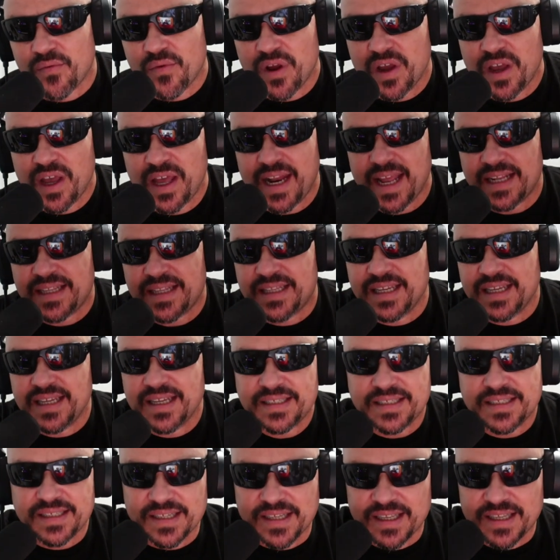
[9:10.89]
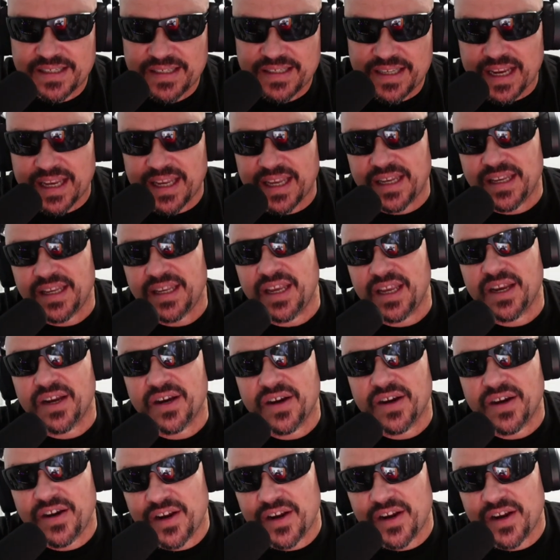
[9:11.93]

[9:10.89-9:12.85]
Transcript: run at this in his second year.